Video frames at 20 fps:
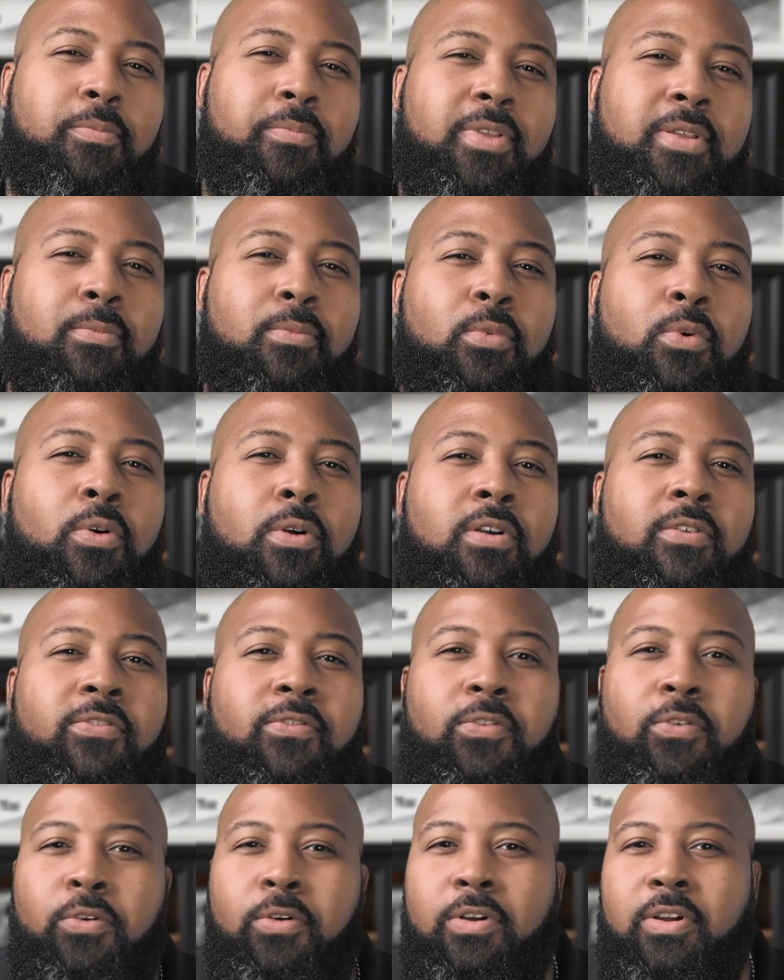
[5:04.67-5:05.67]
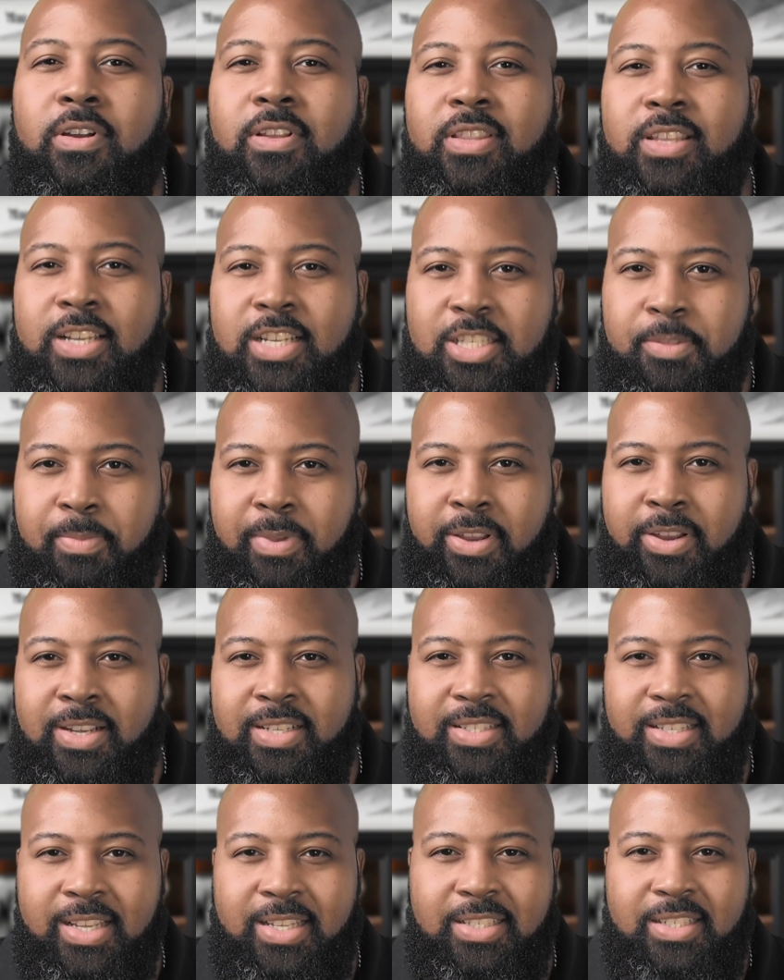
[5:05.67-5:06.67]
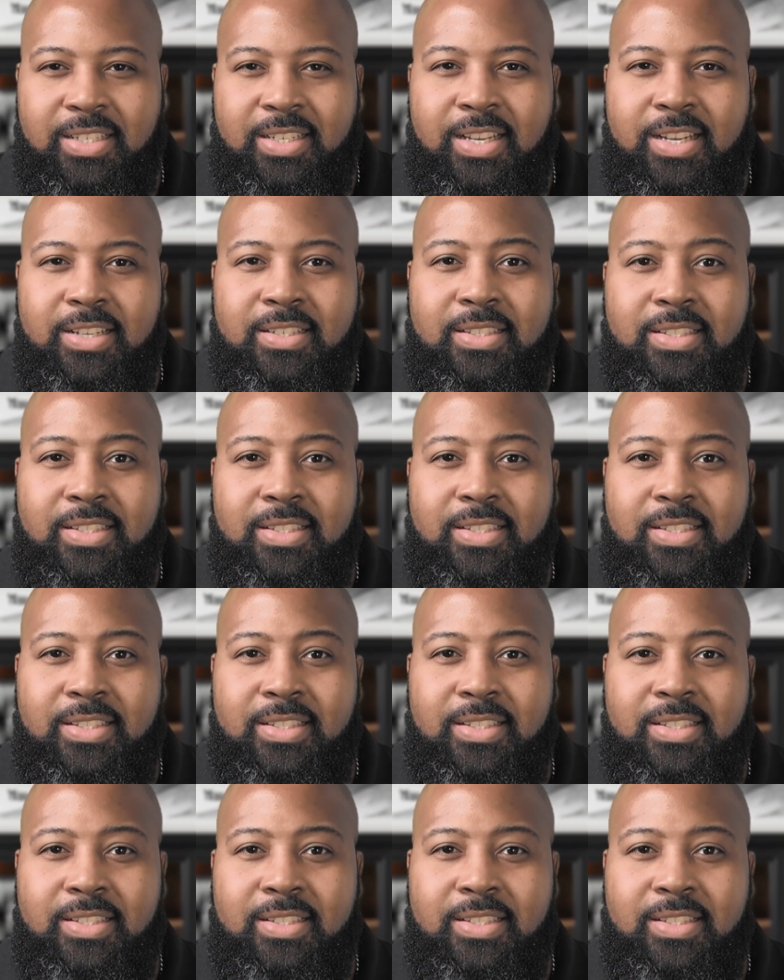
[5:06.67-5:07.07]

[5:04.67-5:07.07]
be more for the experienced engineers